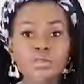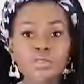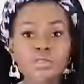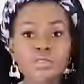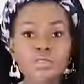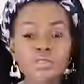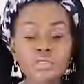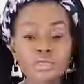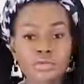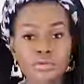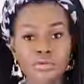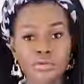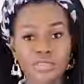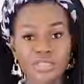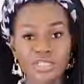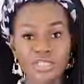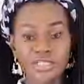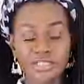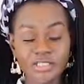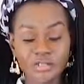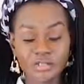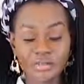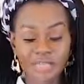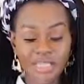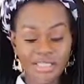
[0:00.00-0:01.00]
So
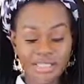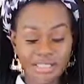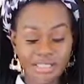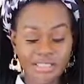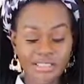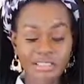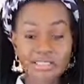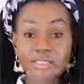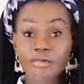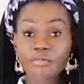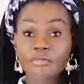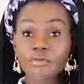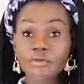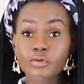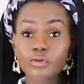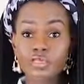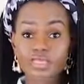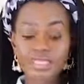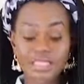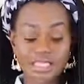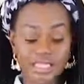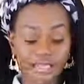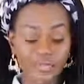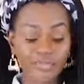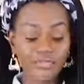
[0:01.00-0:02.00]
just to make it food
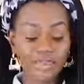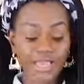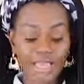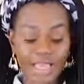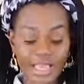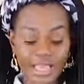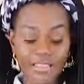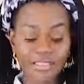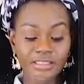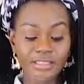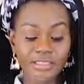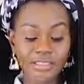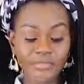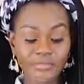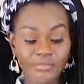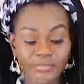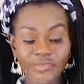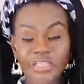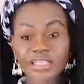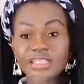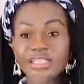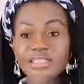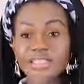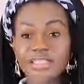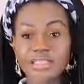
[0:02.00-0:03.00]
safe and
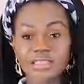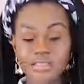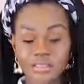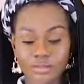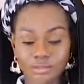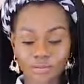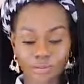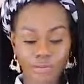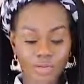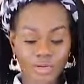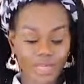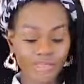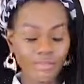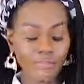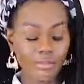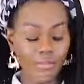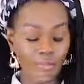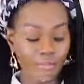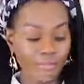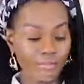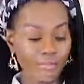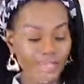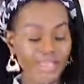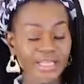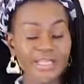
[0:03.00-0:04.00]
convenient when
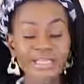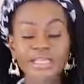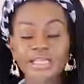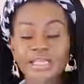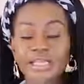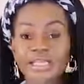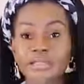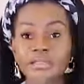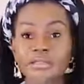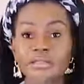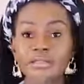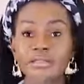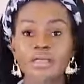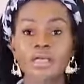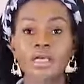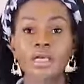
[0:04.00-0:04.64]
baking